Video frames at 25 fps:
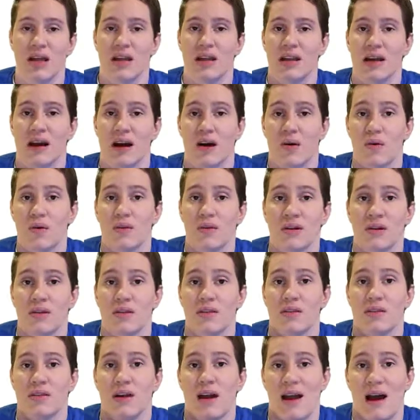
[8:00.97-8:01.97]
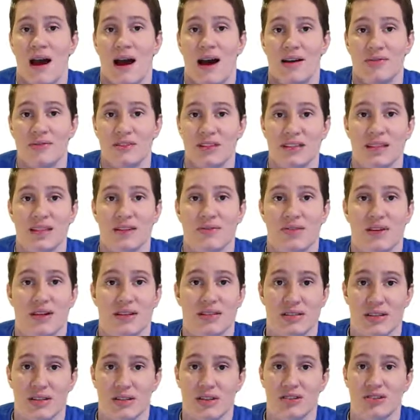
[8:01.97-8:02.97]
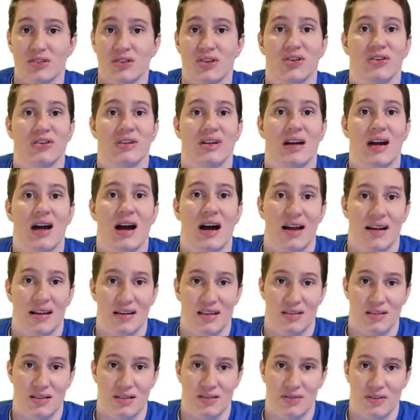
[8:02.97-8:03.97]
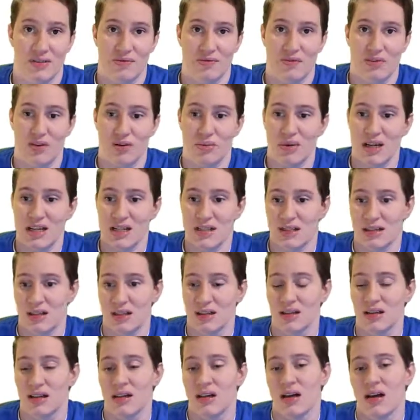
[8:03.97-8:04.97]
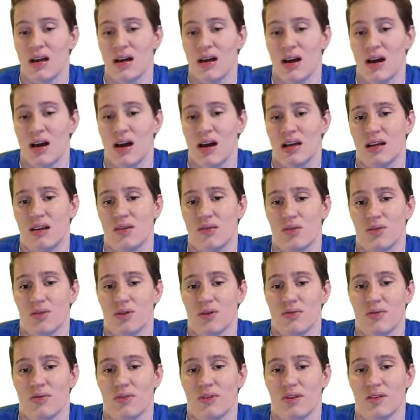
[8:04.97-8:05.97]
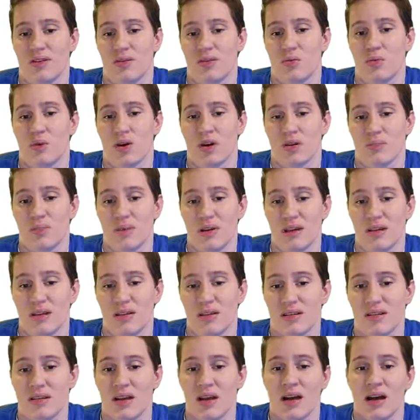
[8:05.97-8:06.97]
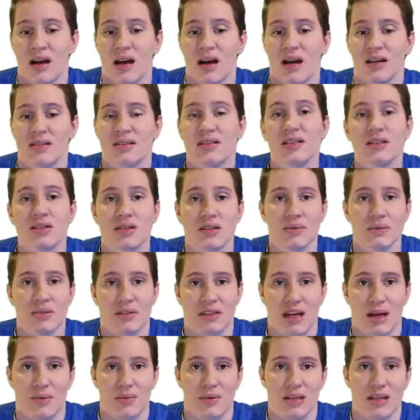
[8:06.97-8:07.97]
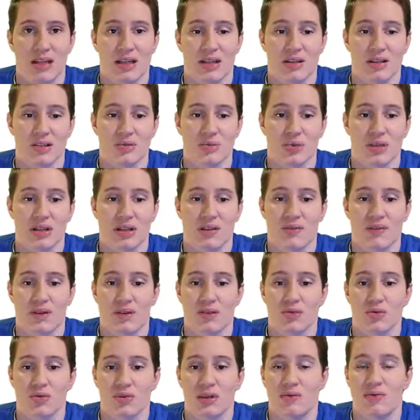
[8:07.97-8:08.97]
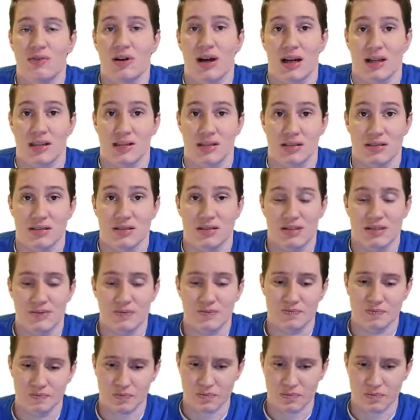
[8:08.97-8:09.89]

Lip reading: Now, they have to give us a certain kind of information in order for this to work, because essentially what's happening here is we're given 3 fractions,